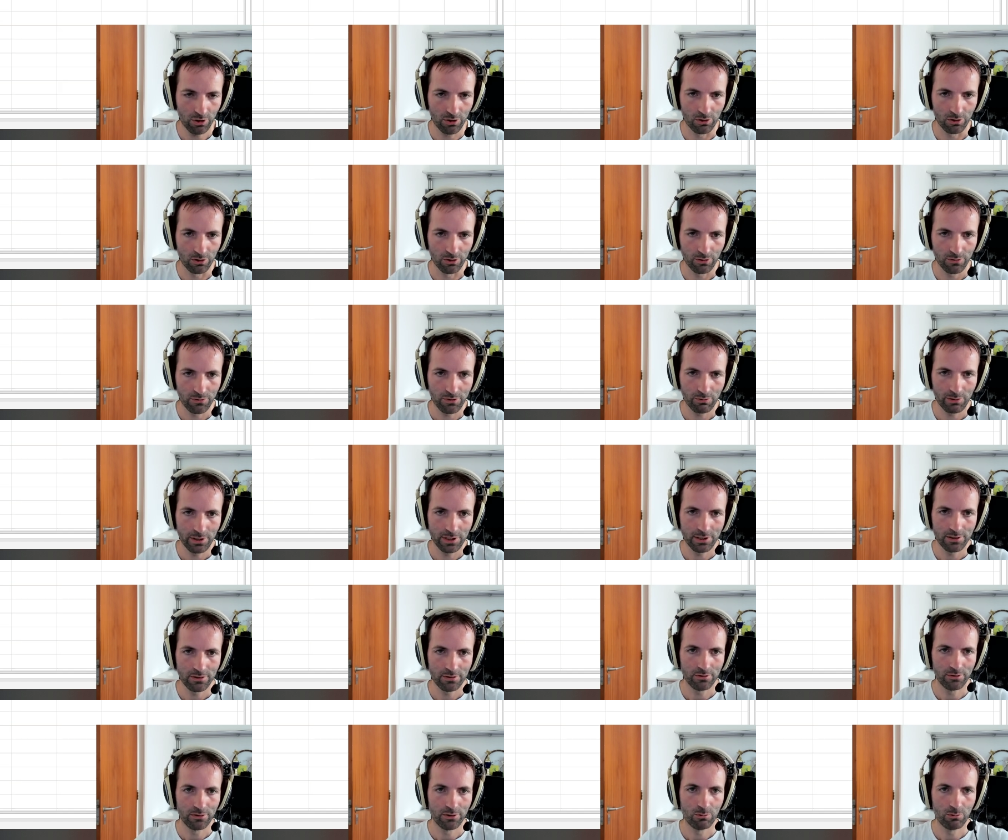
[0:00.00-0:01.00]
curves,
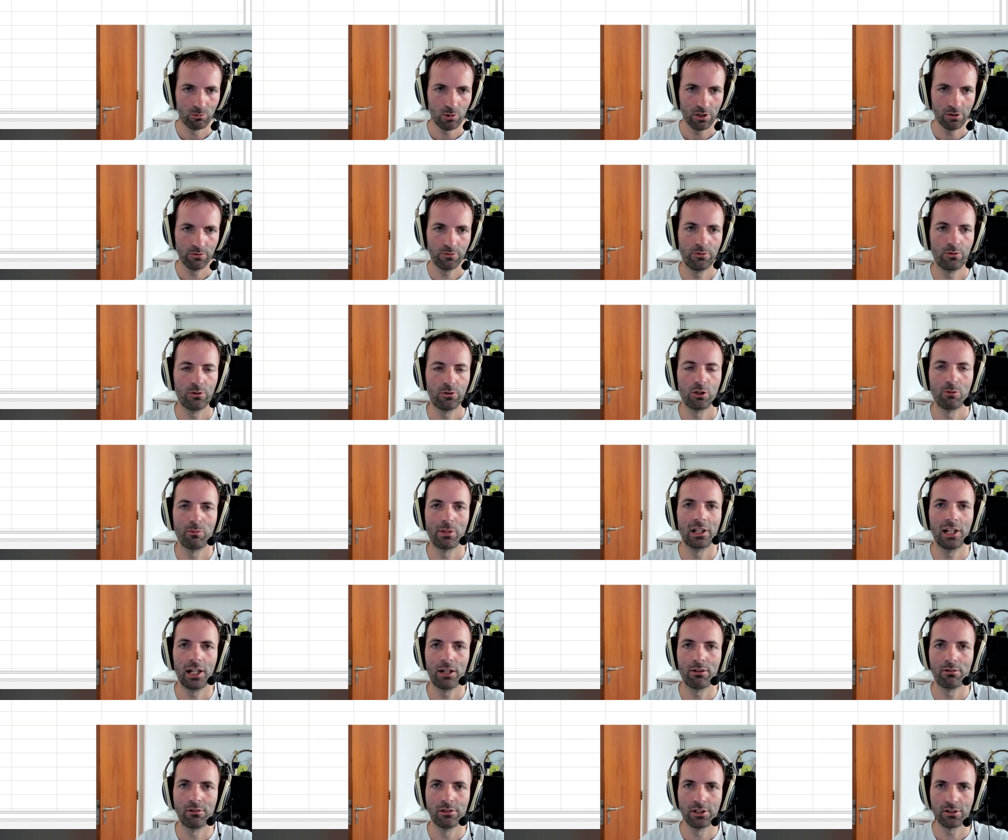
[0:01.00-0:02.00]
well, the one for the
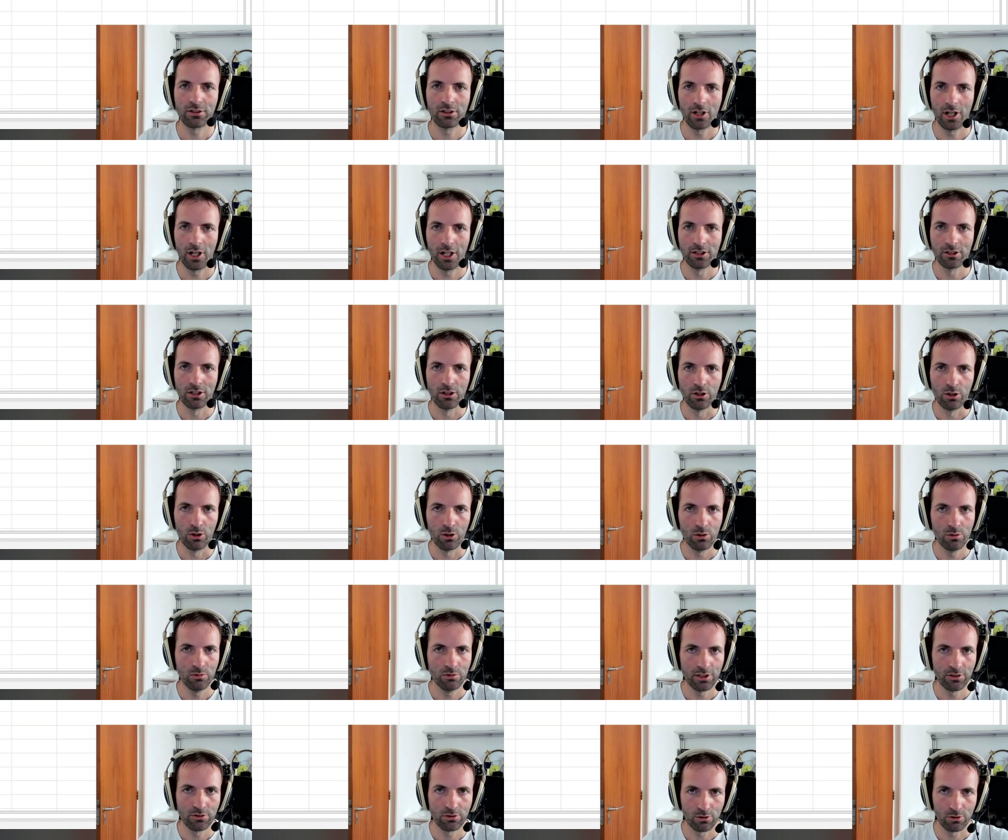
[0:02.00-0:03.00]
McLaren is kind of
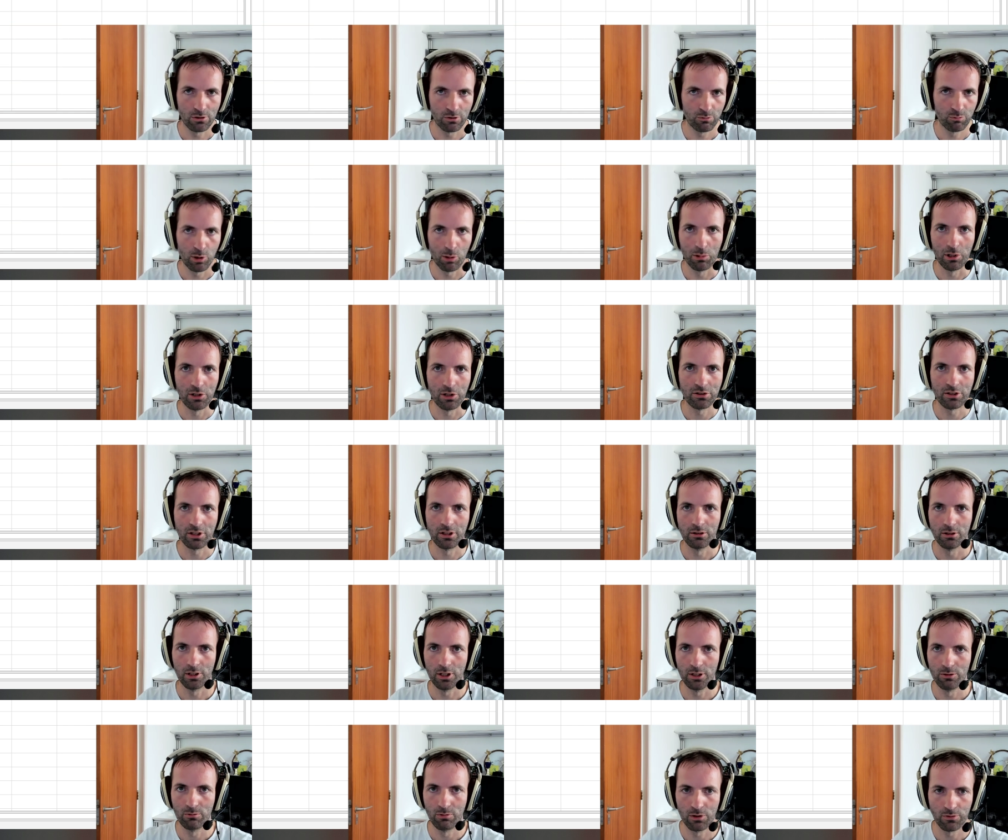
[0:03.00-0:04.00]
known. It's sort of published in,
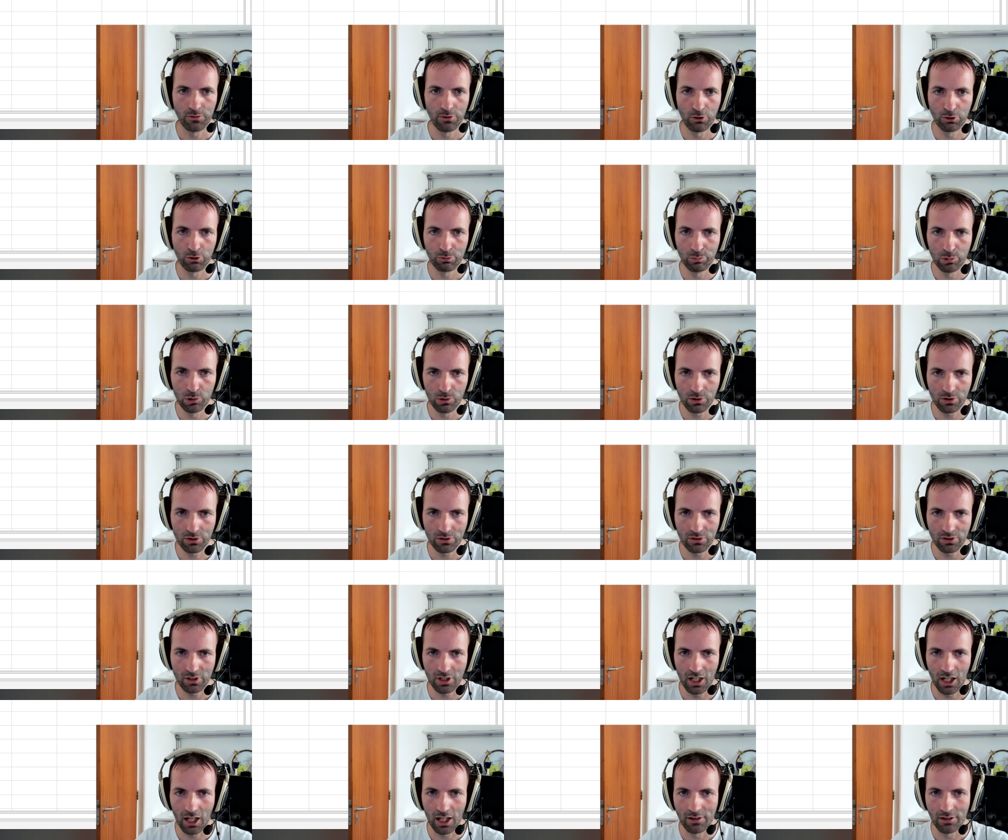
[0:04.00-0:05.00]
in one of those books
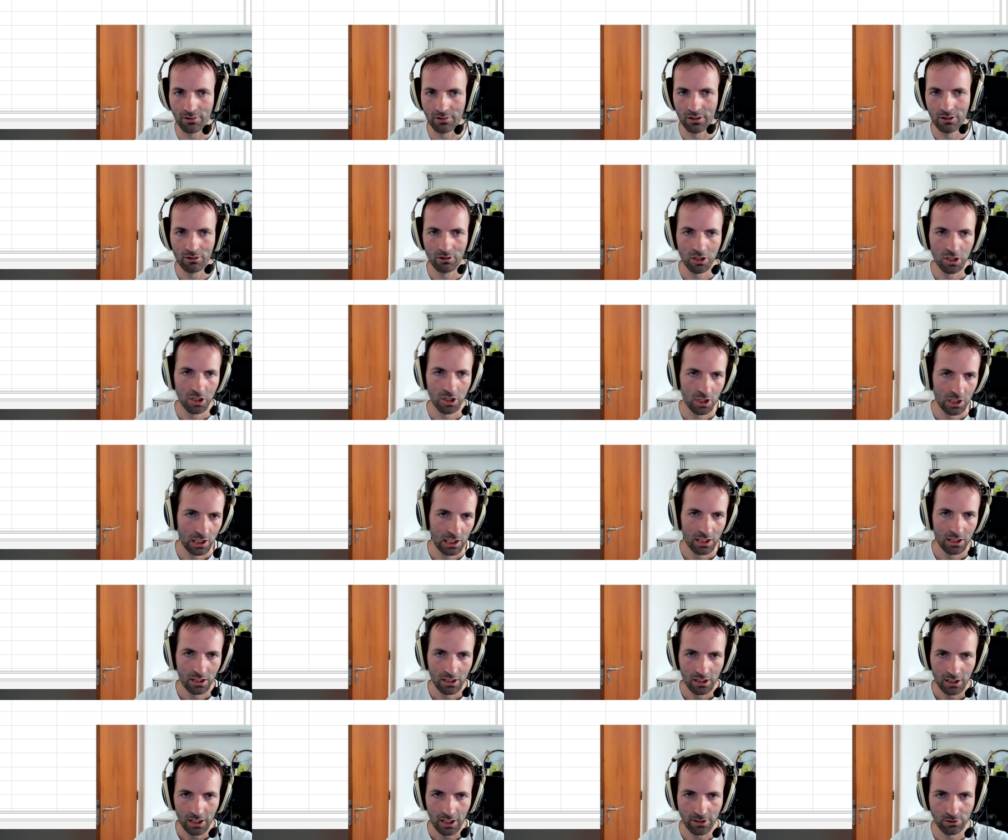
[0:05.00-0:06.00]
and
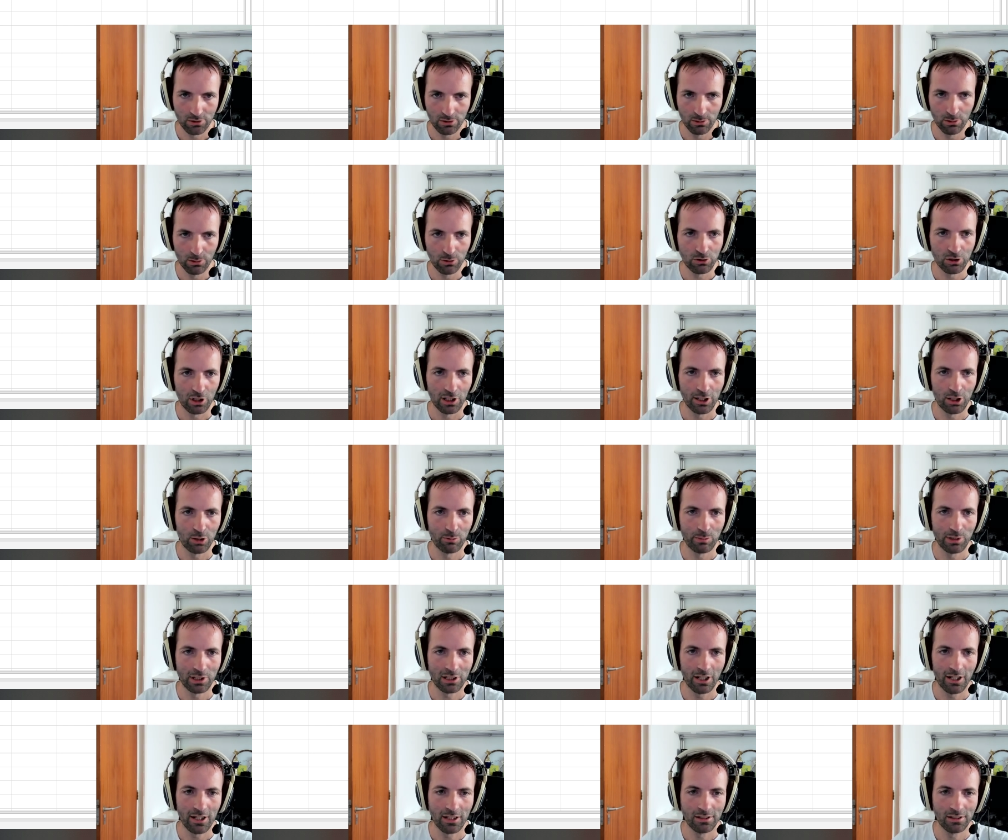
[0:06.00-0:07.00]
it looks a little
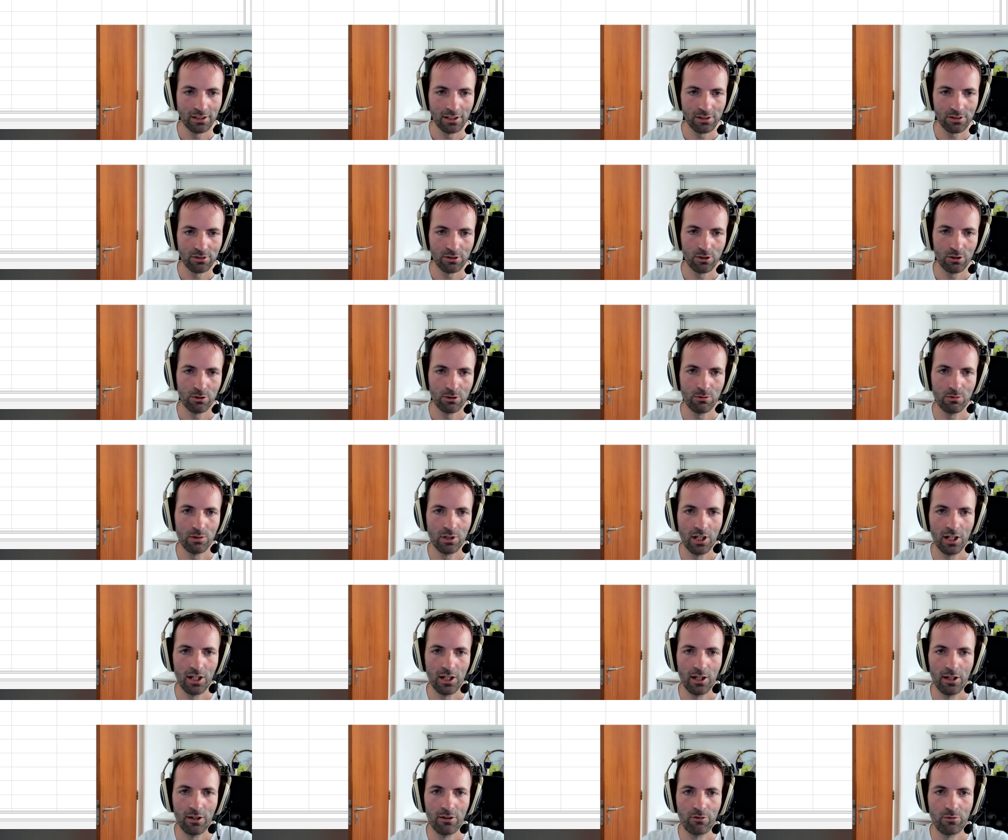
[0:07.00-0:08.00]
bit like this. So we
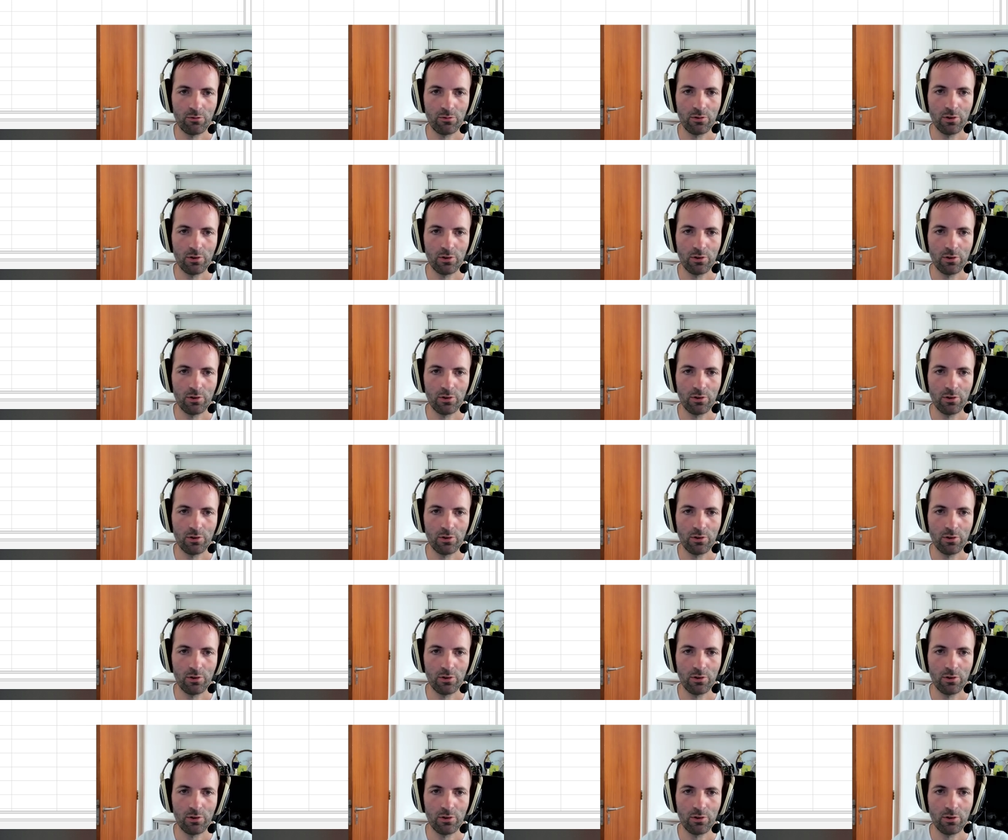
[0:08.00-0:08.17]
have